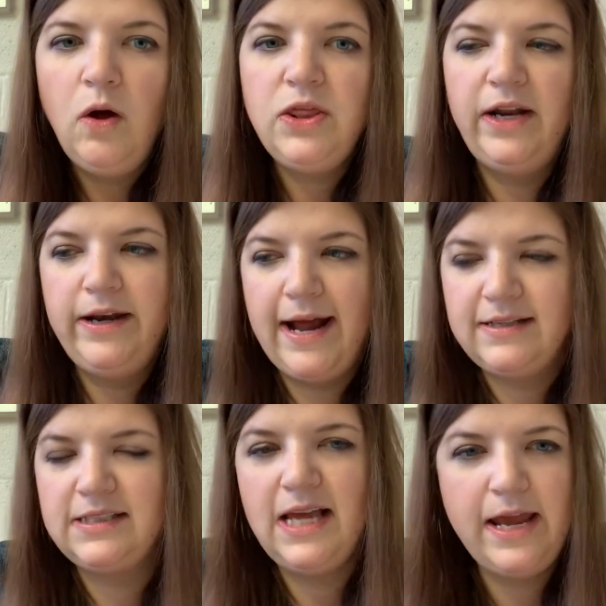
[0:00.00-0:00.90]
The
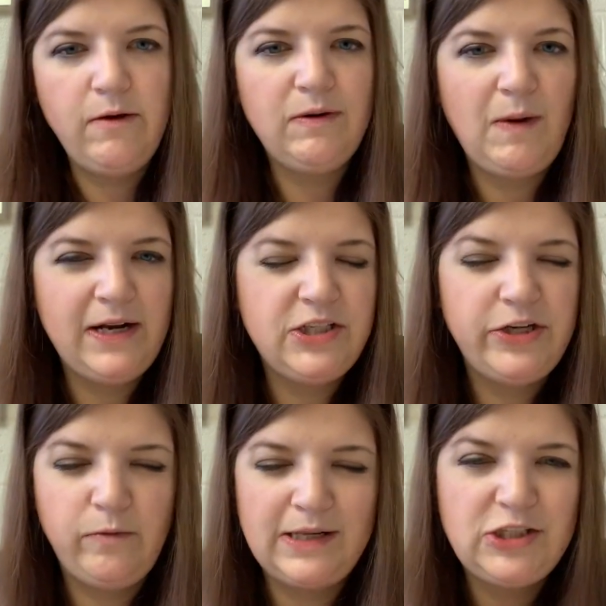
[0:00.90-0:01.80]
next thing you would want to
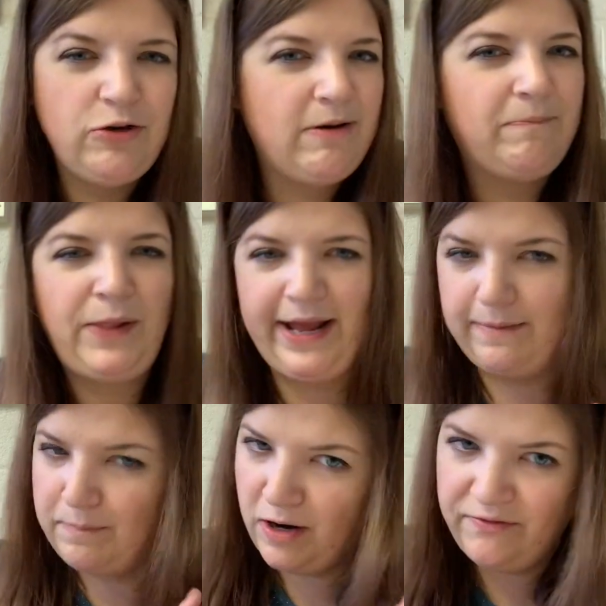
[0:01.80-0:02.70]
do once you can play
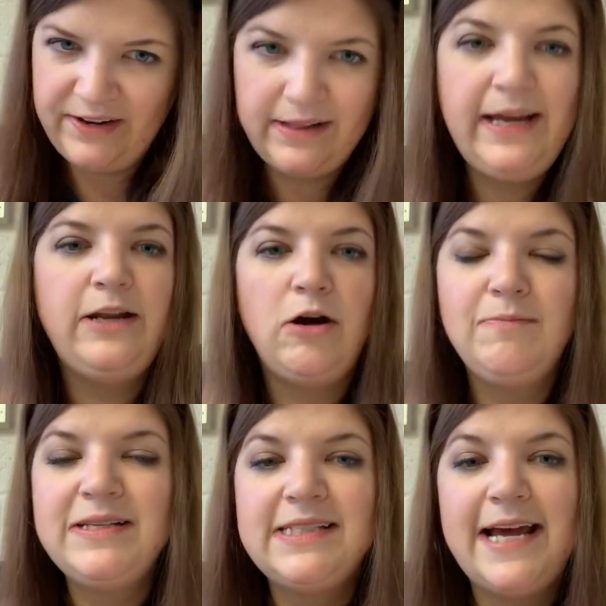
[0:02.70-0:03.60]
it perfectly, no
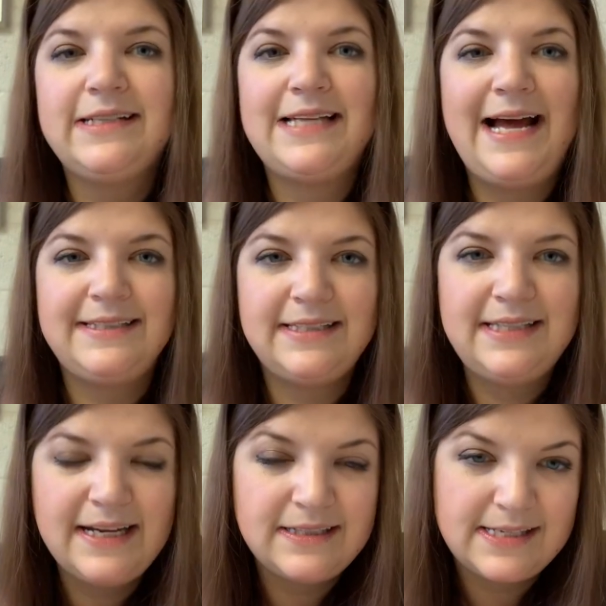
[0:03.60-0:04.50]
mistakes, at
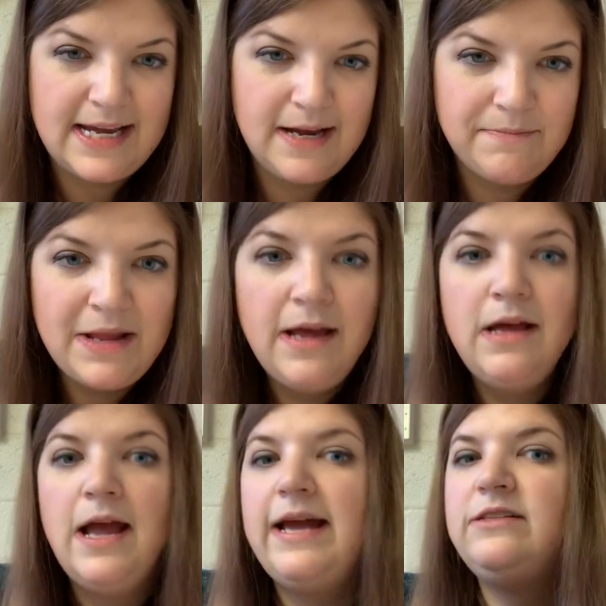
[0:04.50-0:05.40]
60
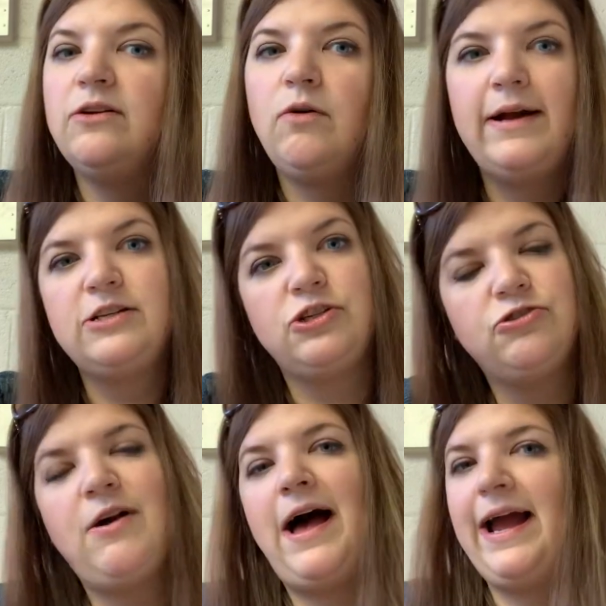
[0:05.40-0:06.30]
is you're going to
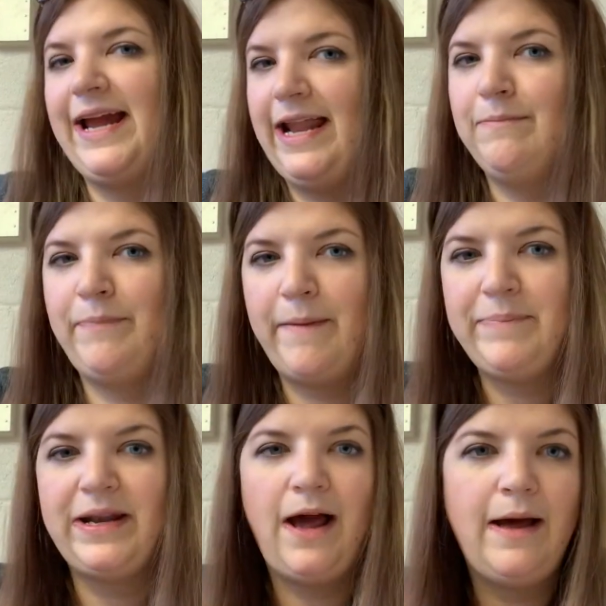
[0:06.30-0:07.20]
try and
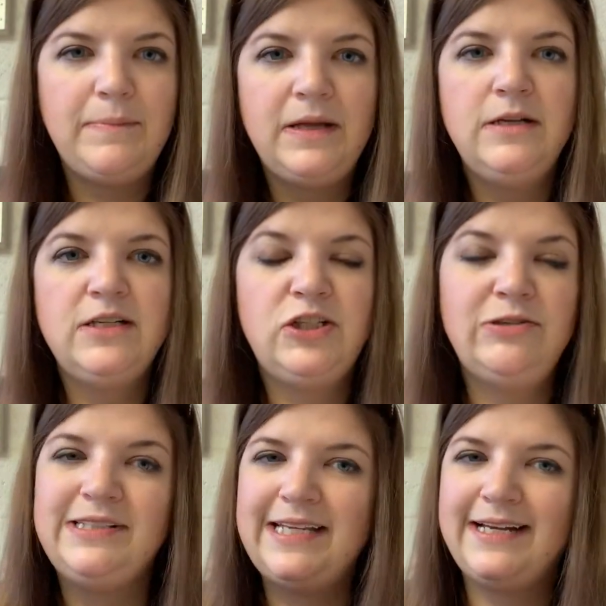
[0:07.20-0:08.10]
bump it up
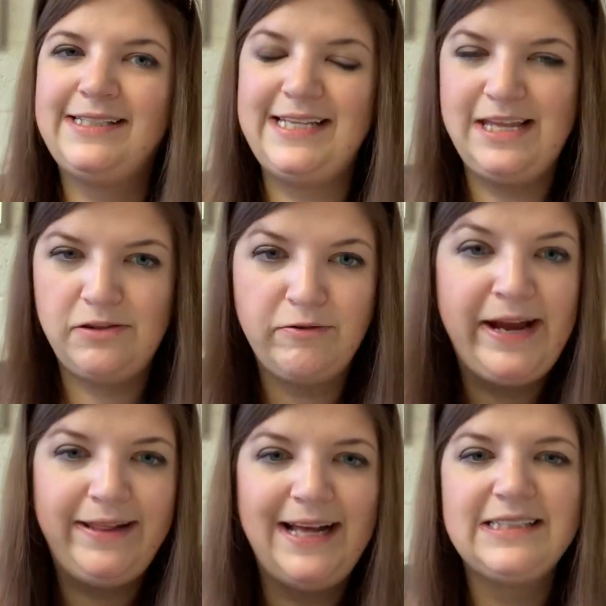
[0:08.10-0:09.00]
to
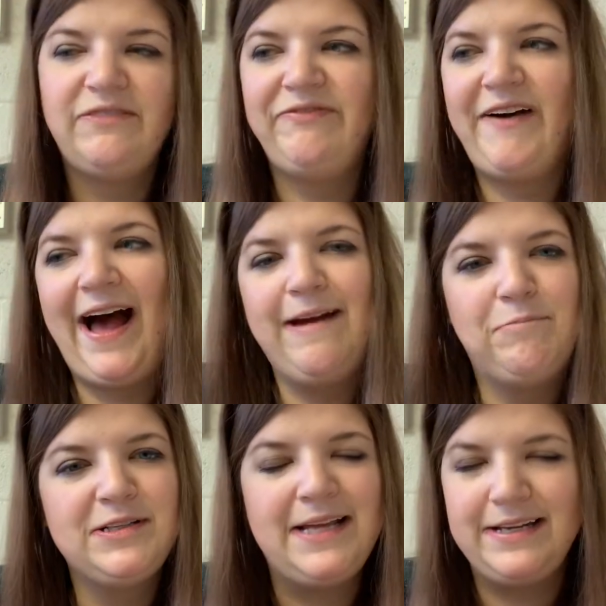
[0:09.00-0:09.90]
63. That's a
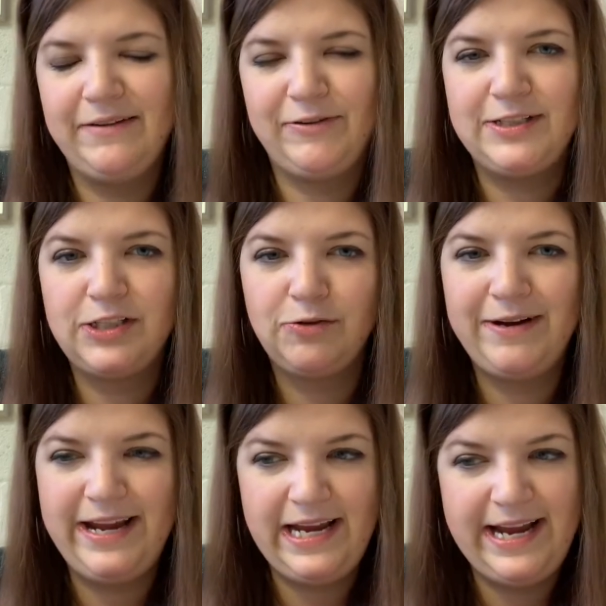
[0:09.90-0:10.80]
5% difference.
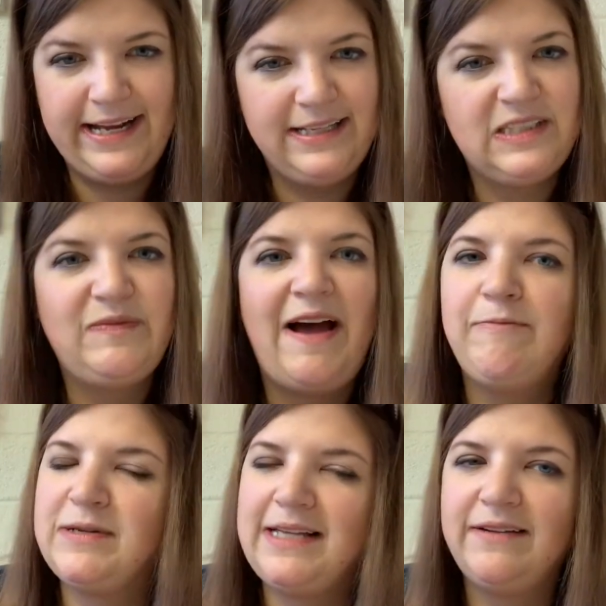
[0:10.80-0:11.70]
3 is
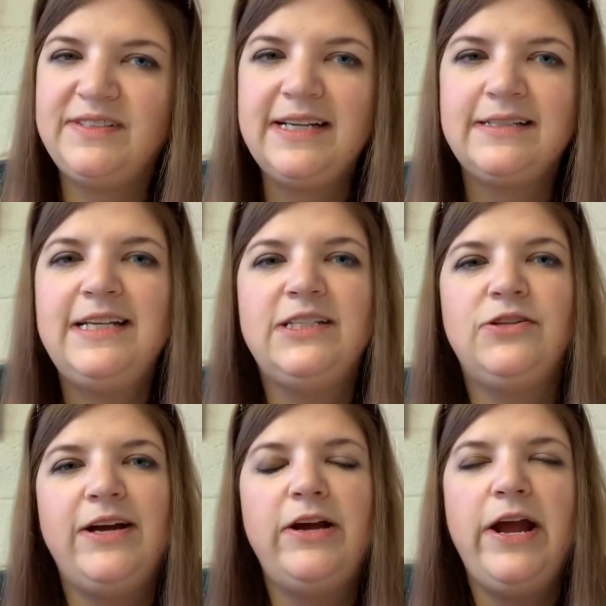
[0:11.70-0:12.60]
5% of 60,
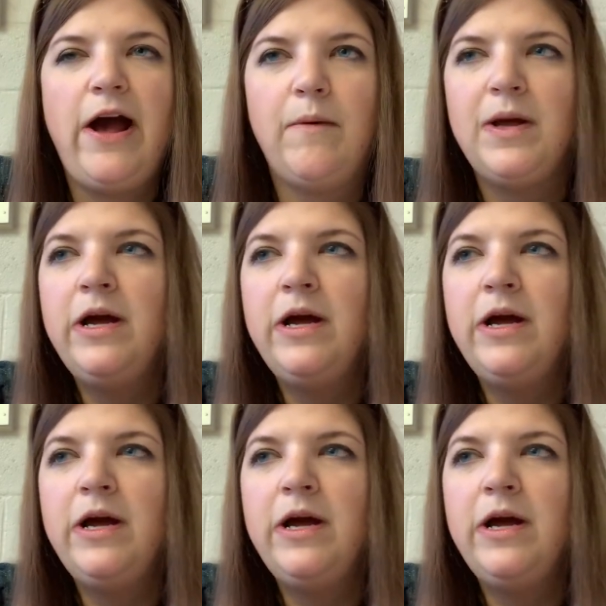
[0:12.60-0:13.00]
so there you go.